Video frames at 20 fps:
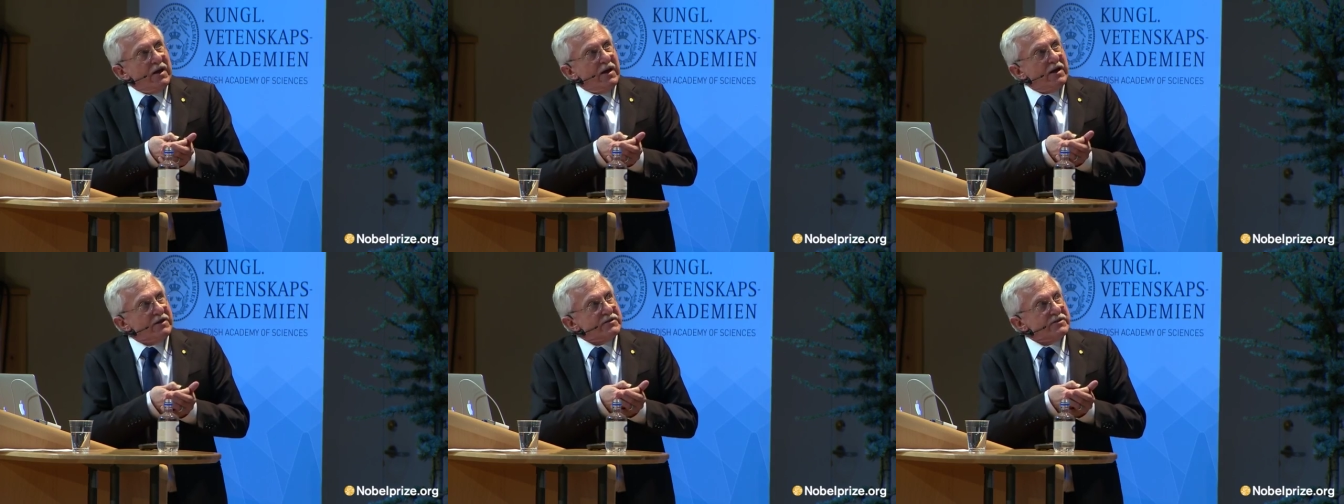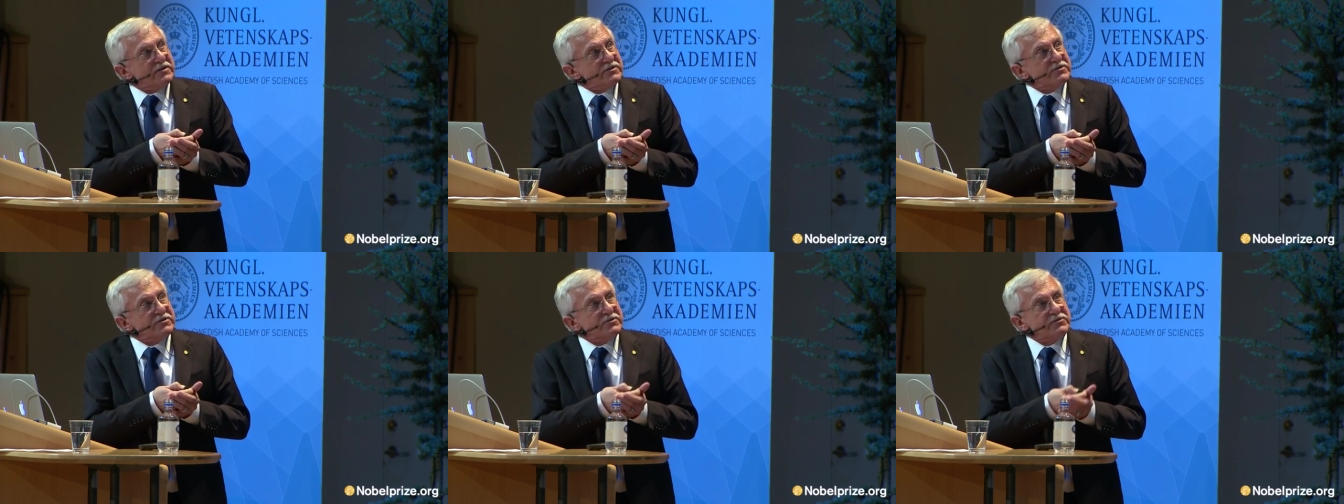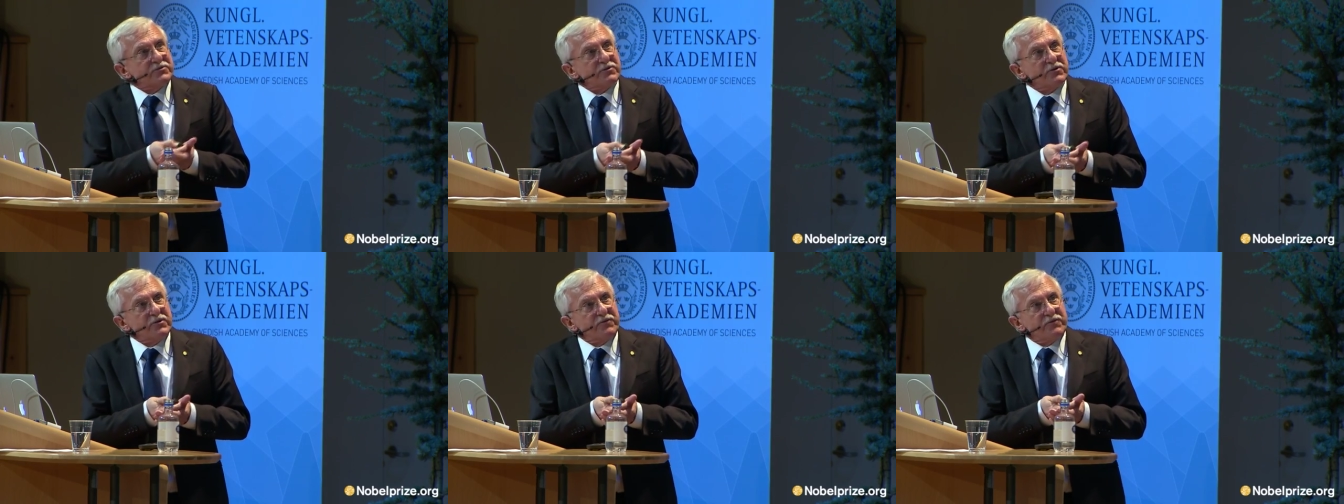And this
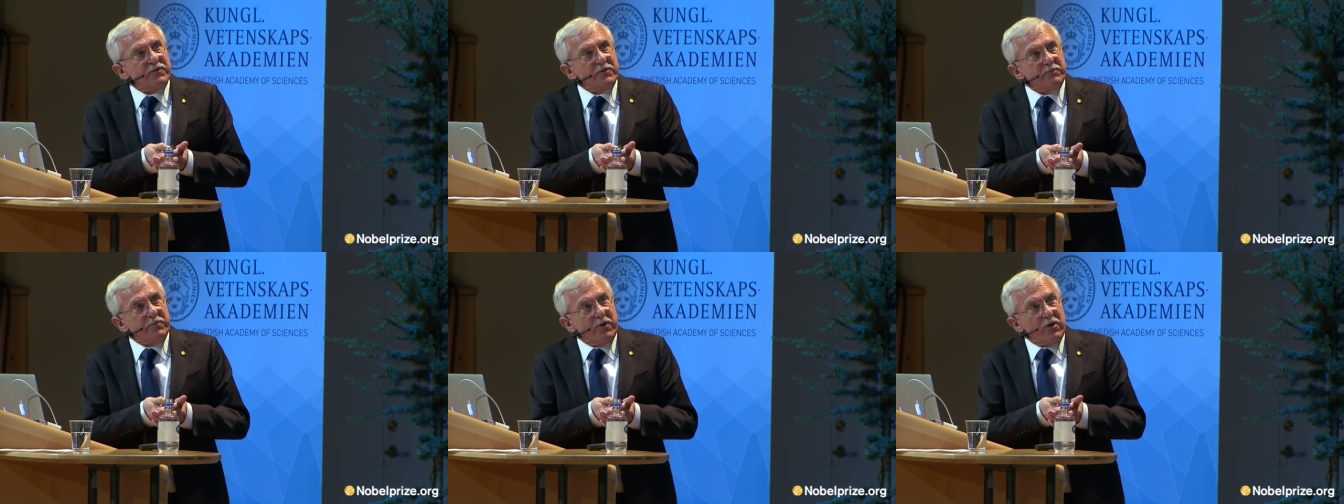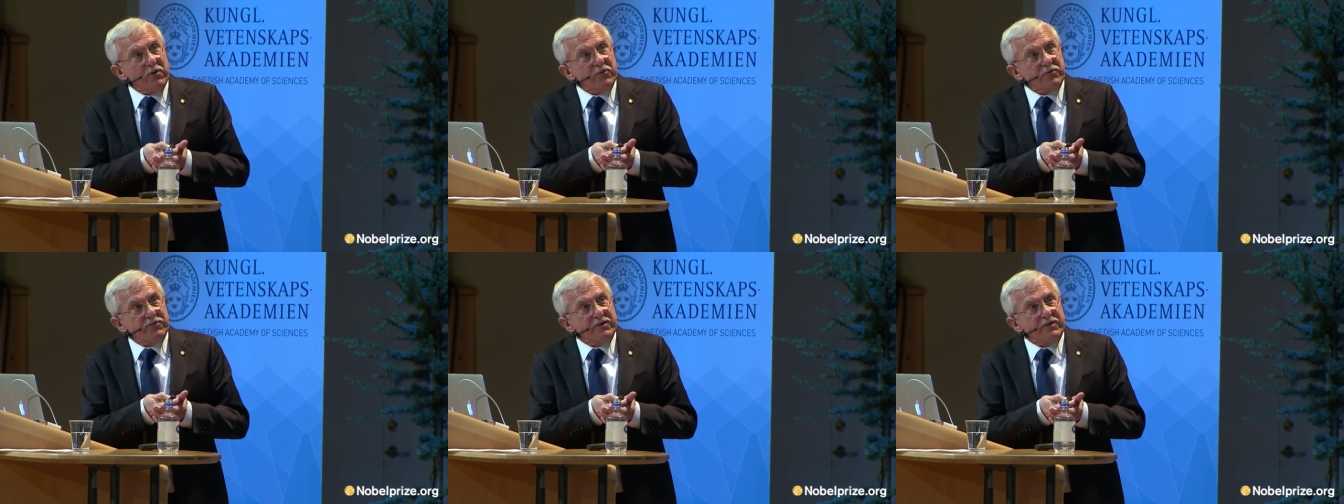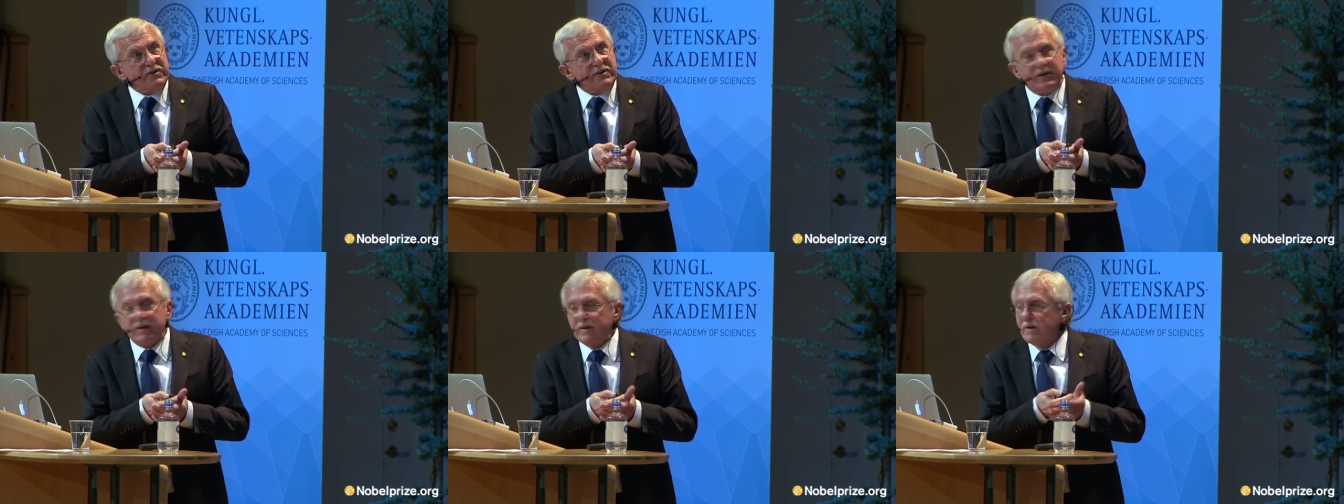is true for
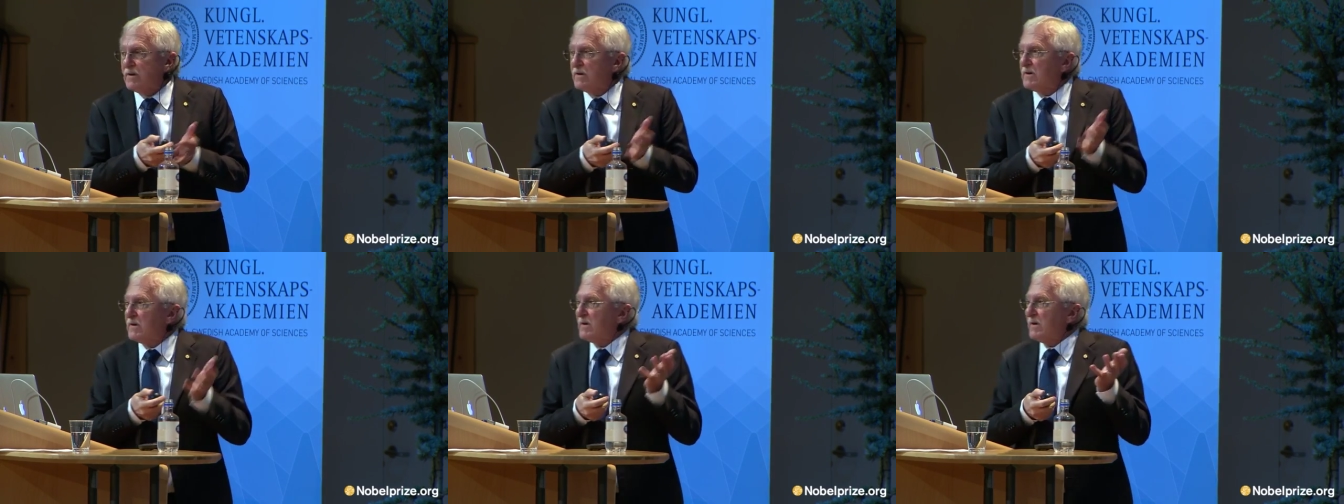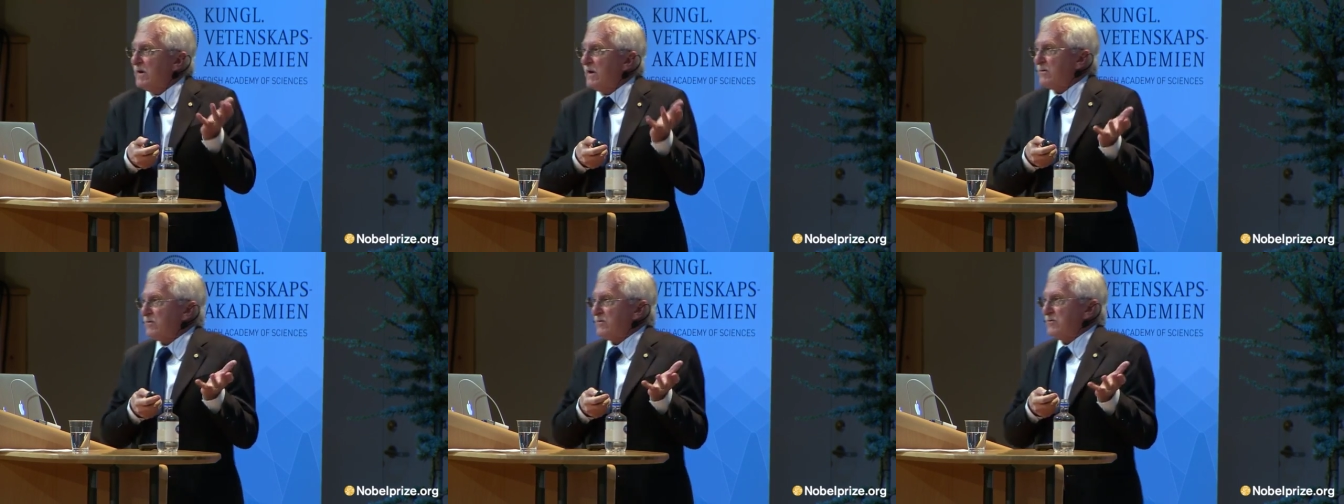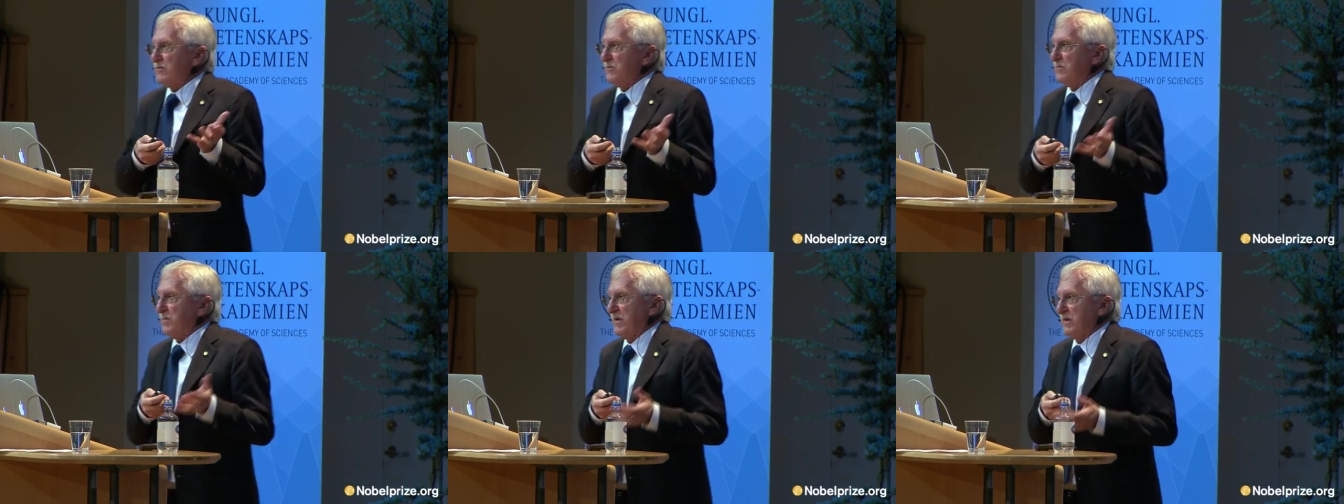both
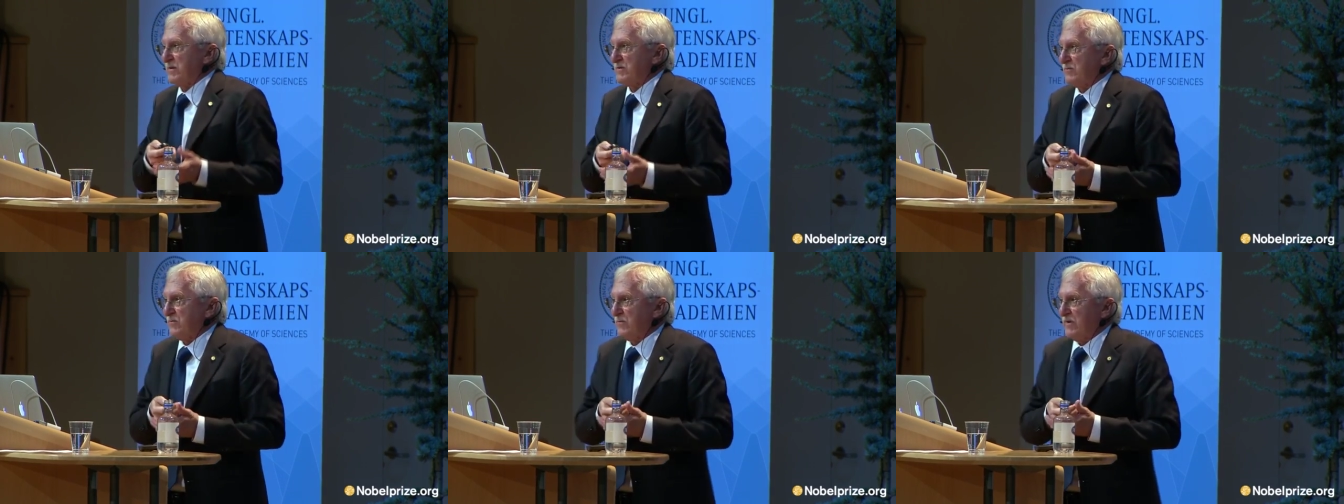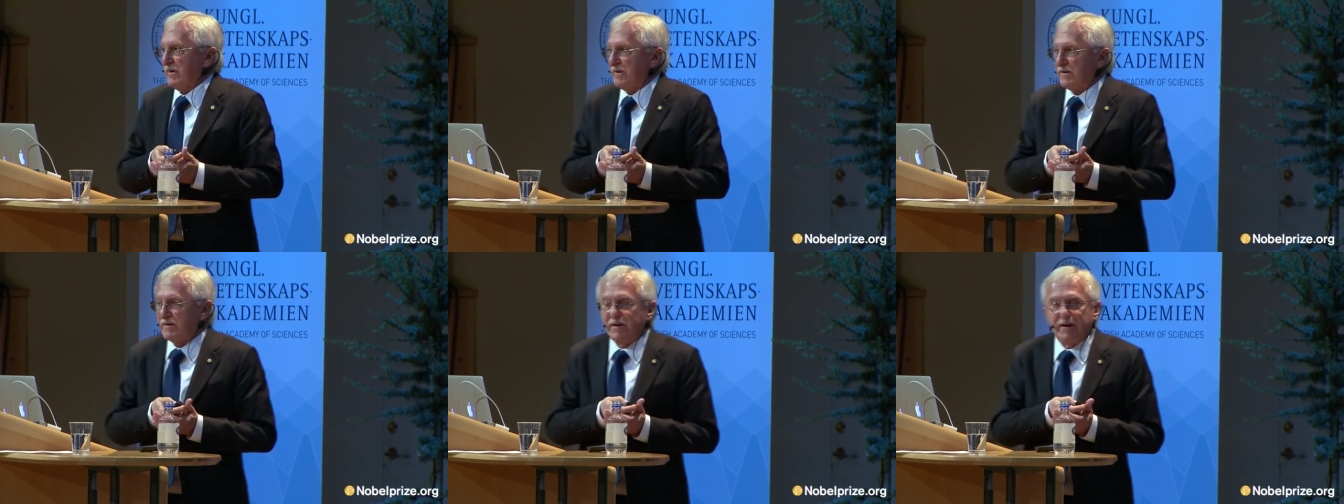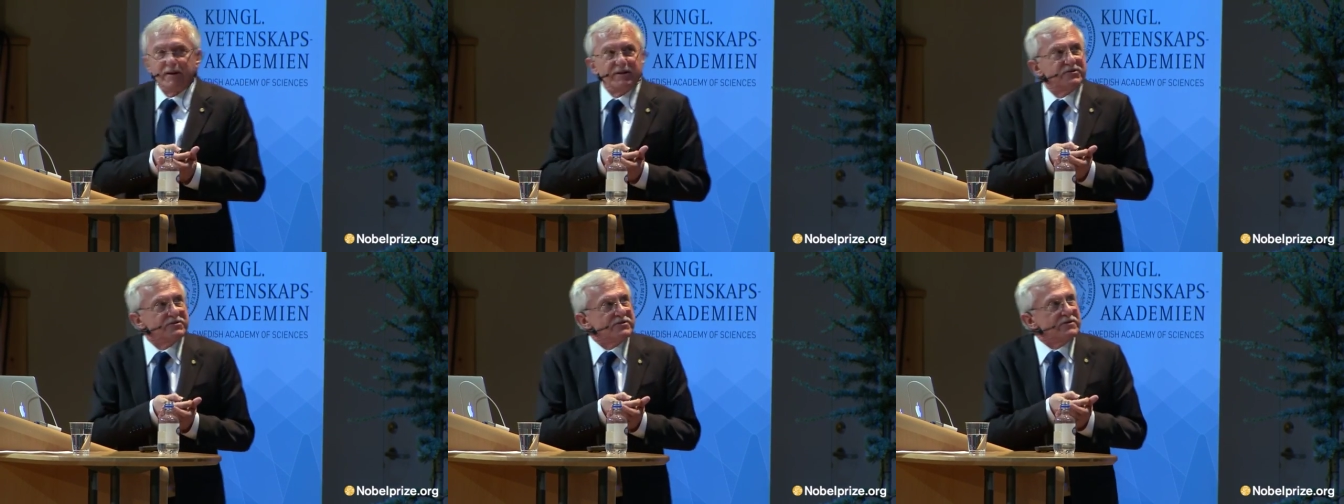heteroduplex
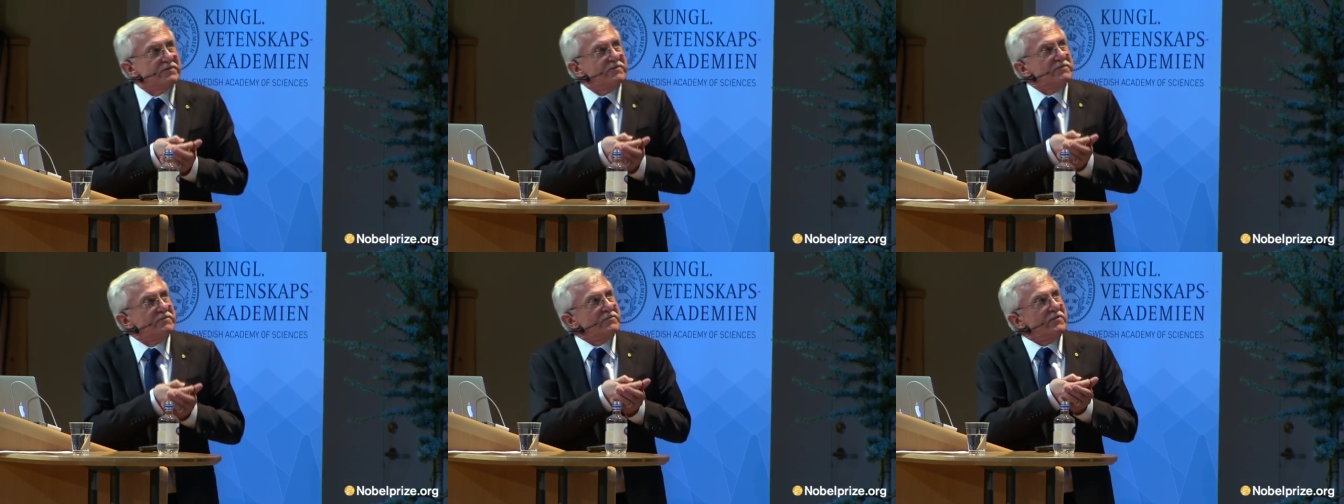orientation,